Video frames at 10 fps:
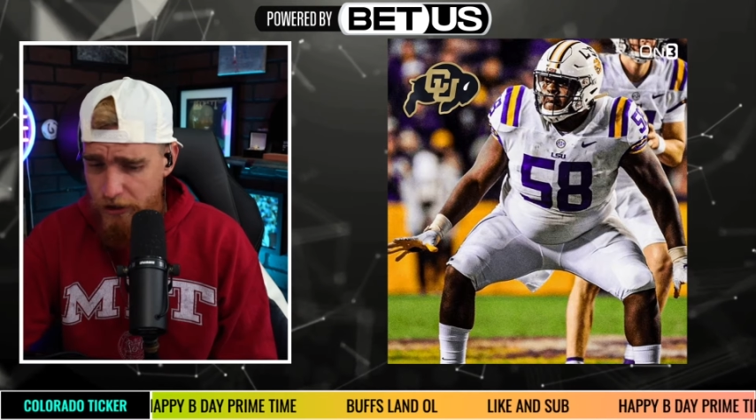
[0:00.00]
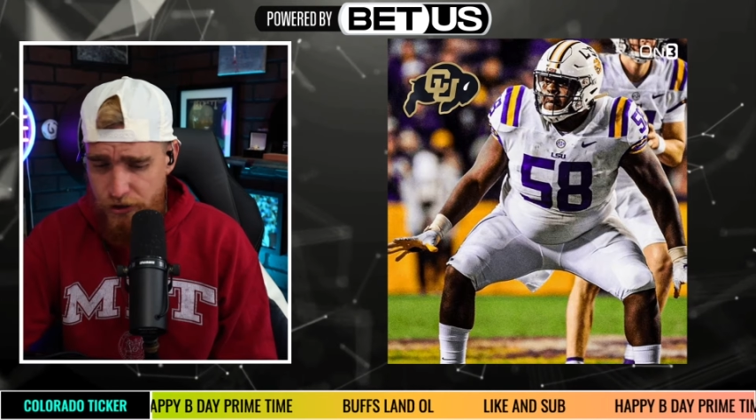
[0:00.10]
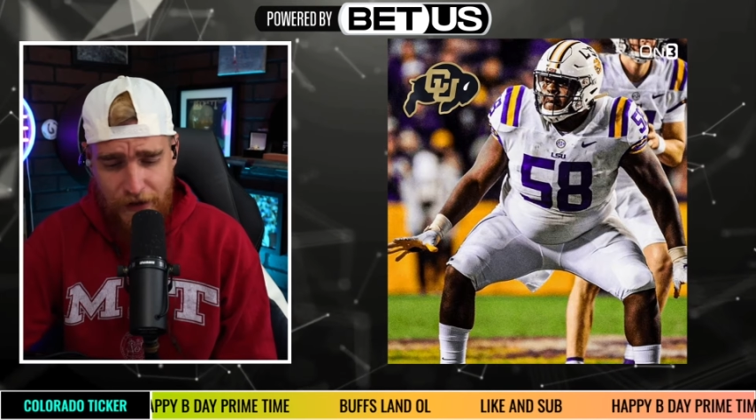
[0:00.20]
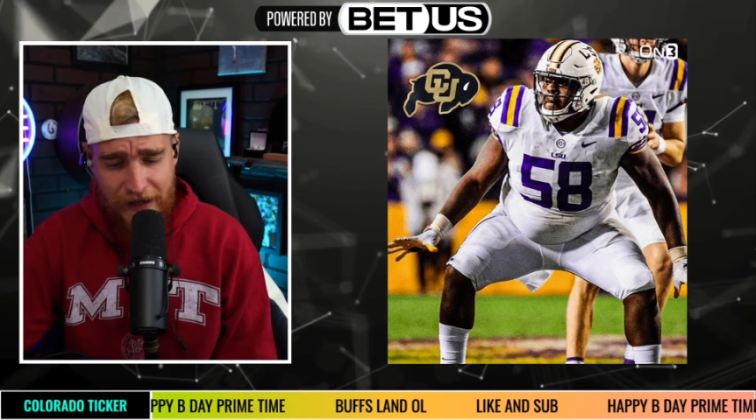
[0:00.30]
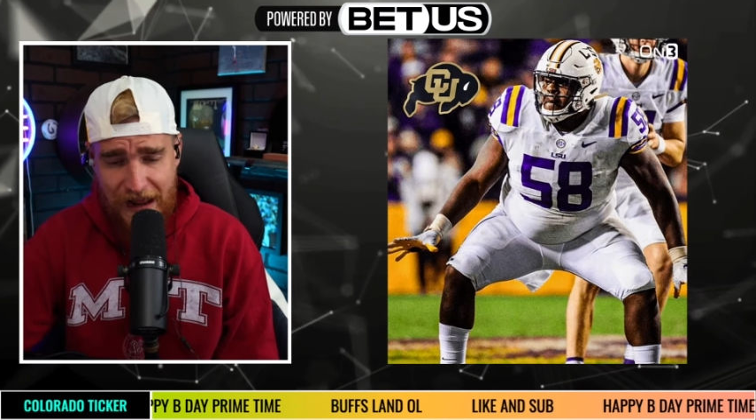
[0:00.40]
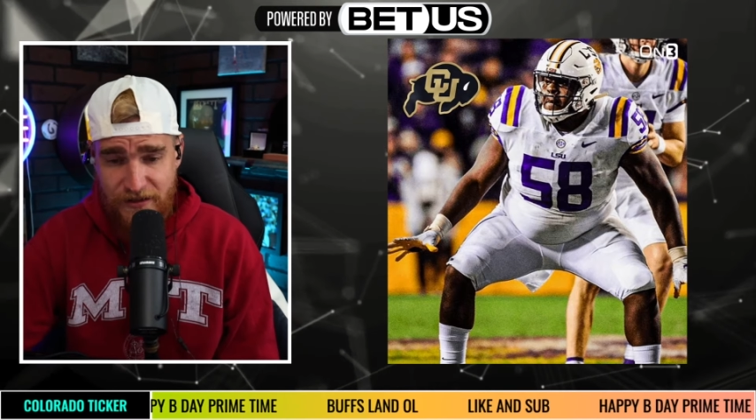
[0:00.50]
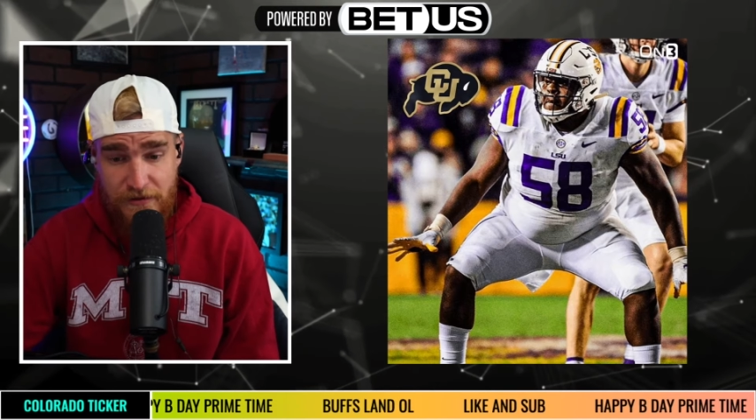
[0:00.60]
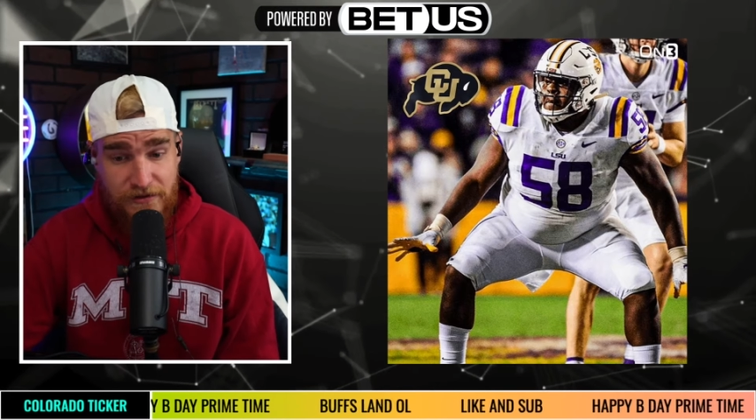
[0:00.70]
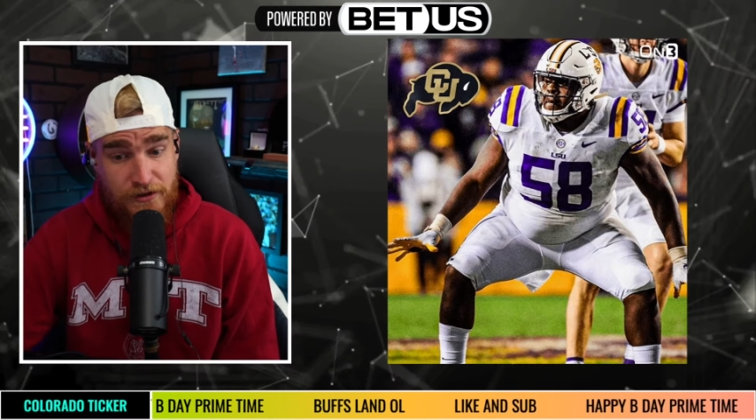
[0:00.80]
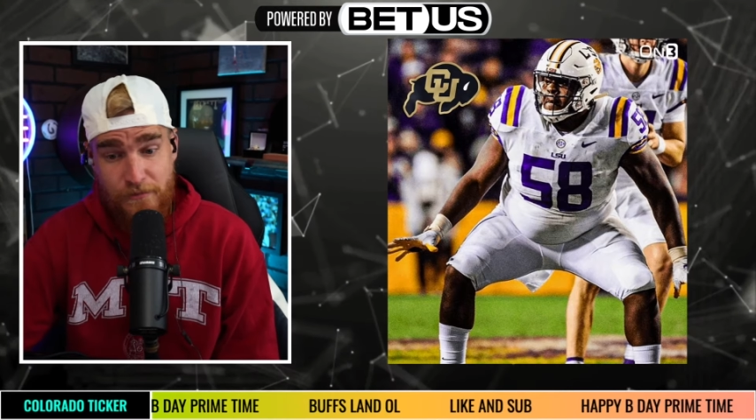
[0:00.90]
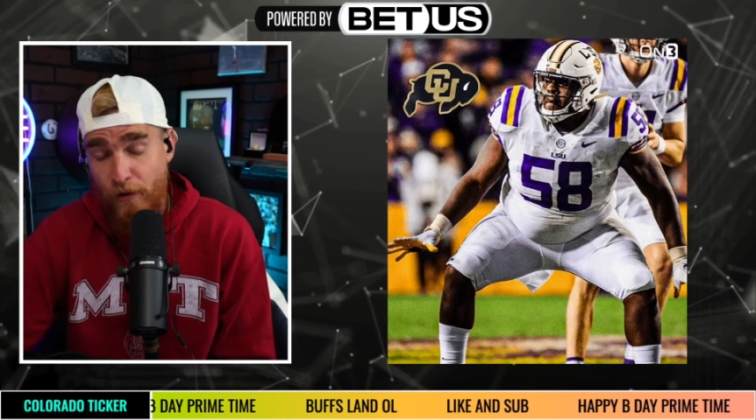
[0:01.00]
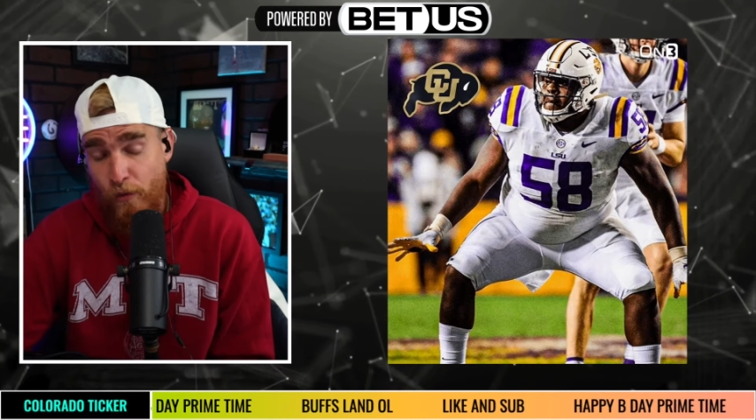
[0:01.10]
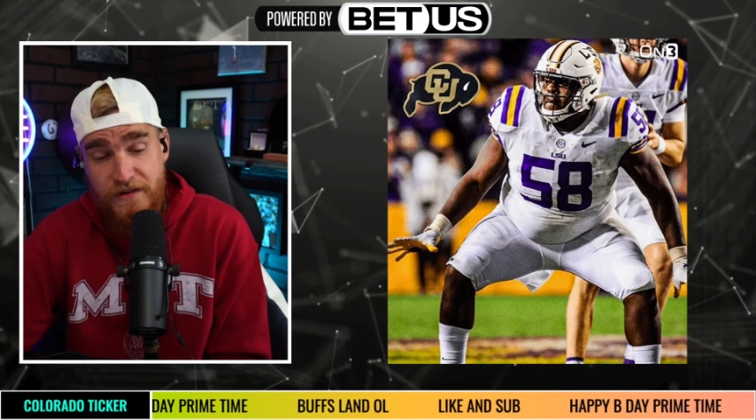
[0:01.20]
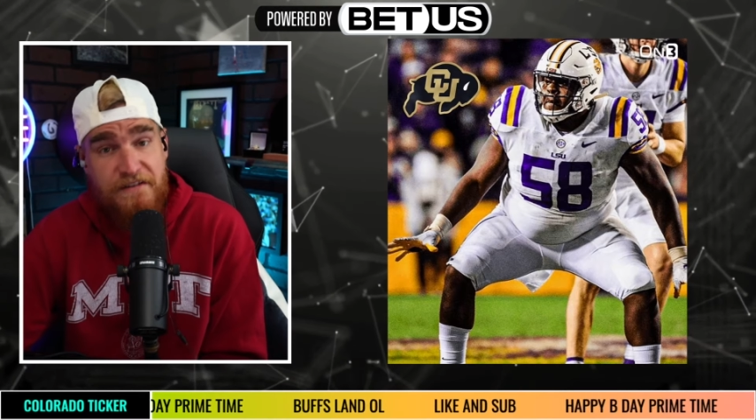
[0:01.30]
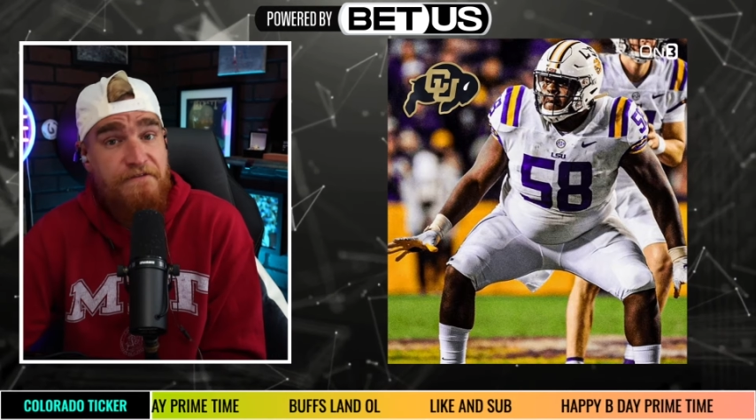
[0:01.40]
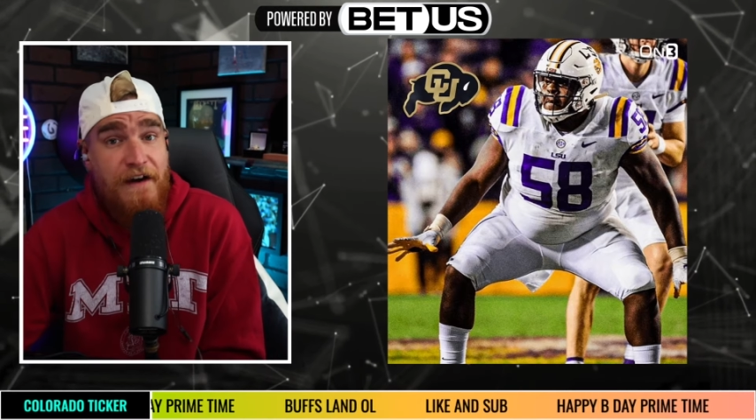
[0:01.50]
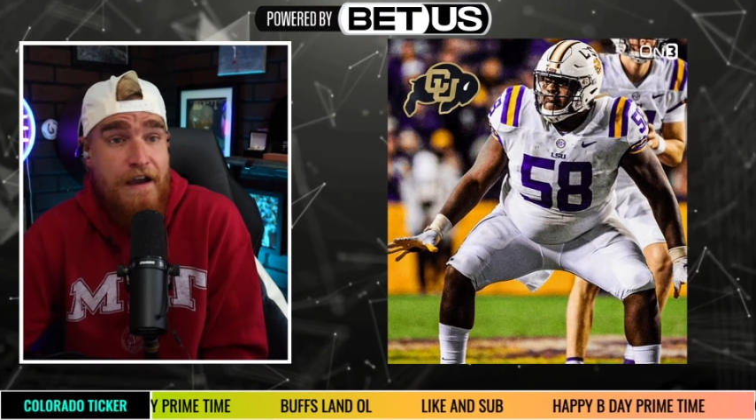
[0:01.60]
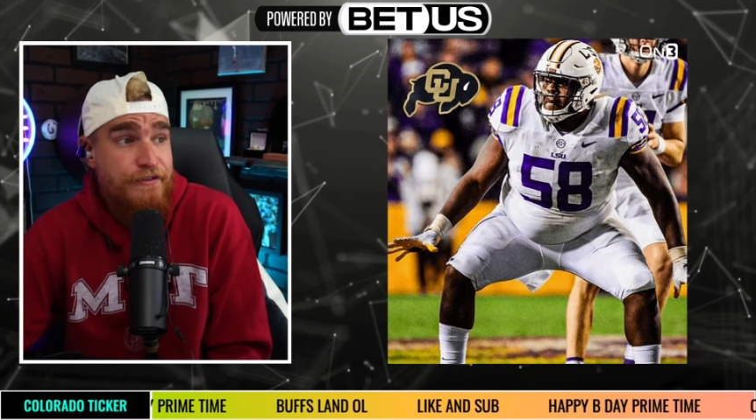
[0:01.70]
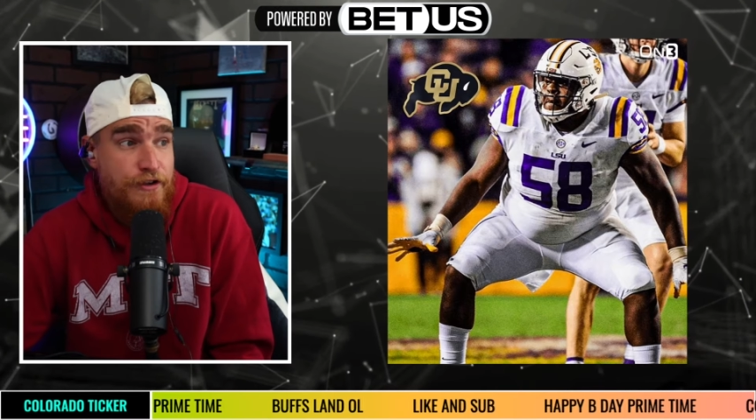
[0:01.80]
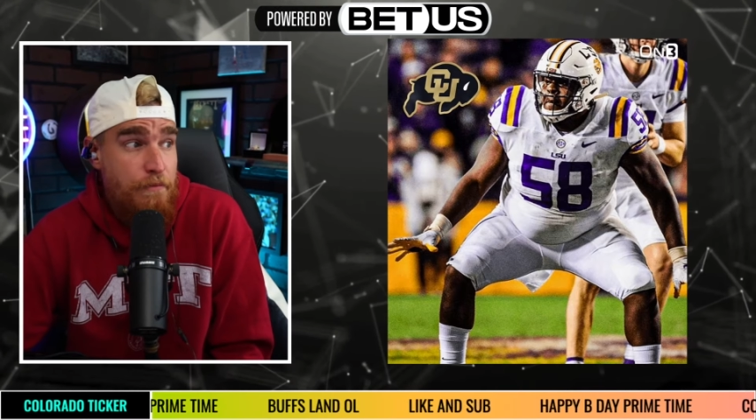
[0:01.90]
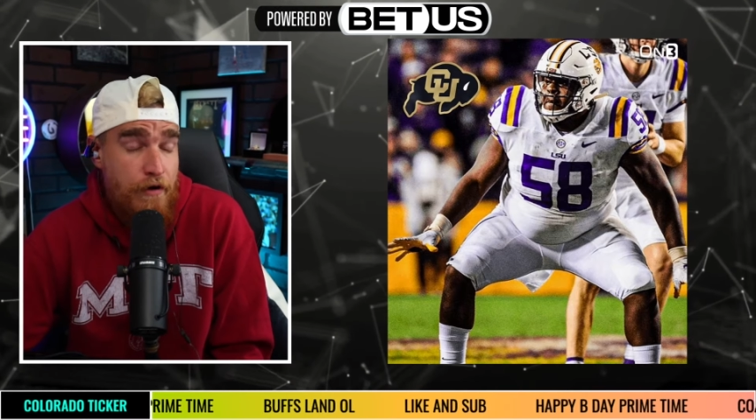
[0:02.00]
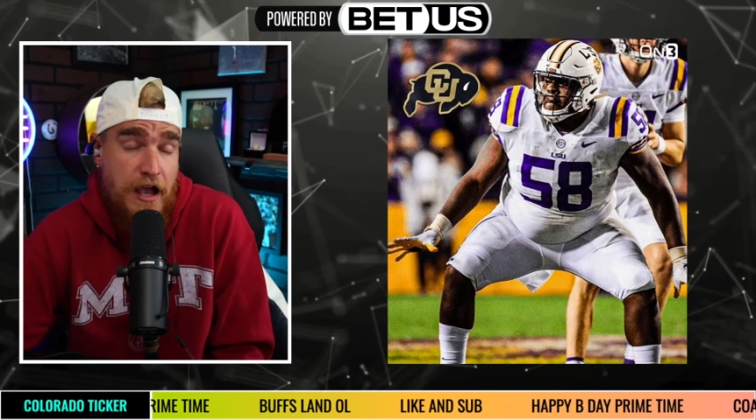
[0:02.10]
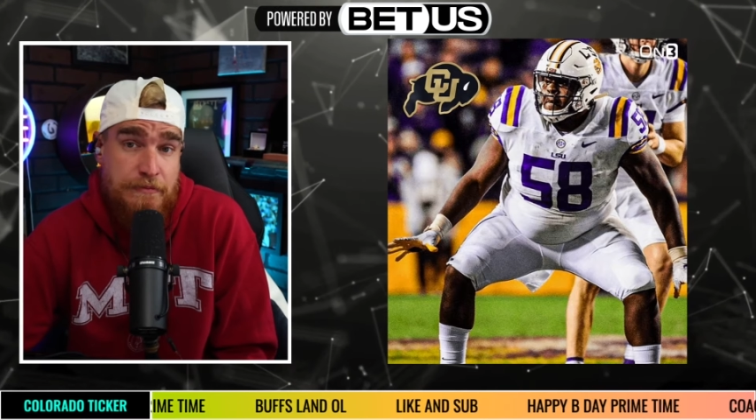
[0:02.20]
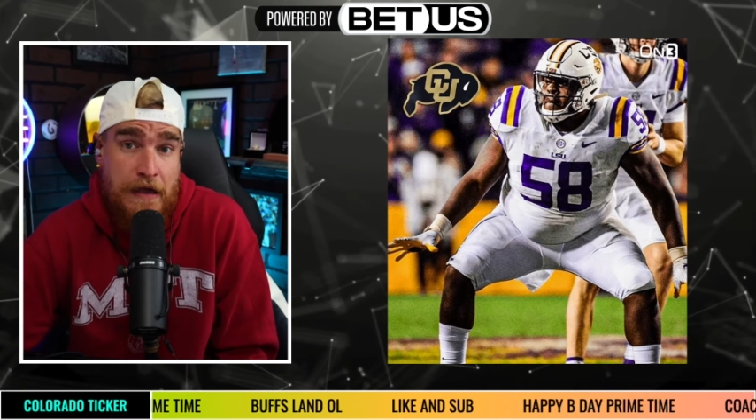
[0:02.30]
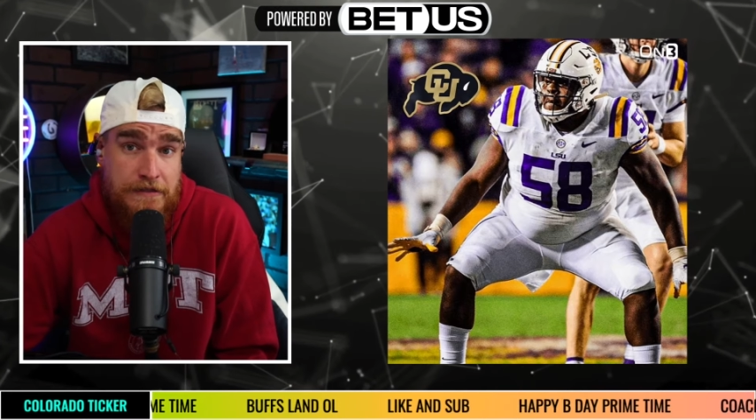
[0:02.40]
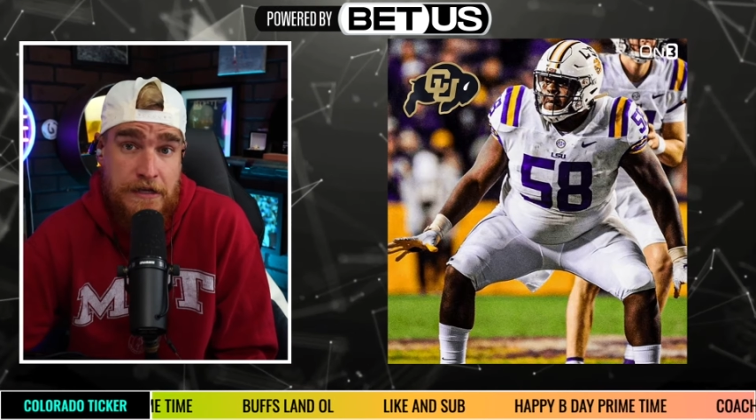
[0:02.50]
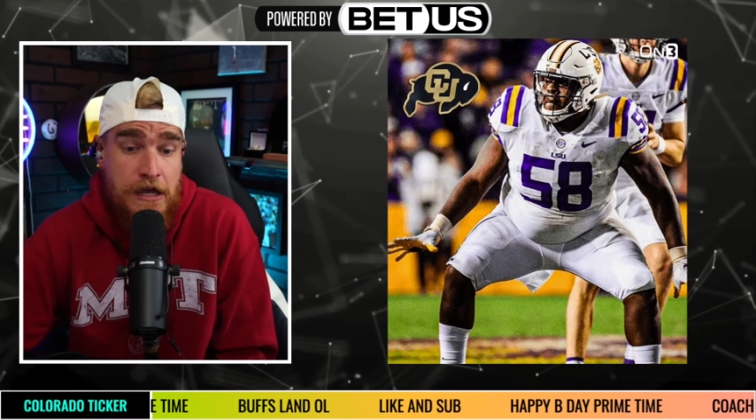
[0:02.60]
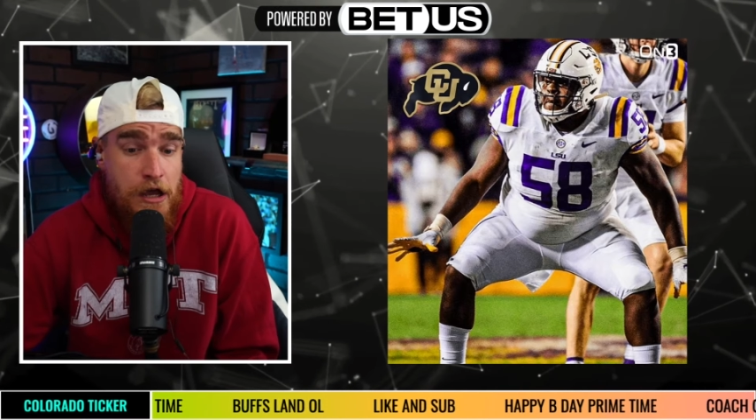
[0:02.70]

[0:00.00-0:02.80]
So again, not too many starts, but was a five-star prospect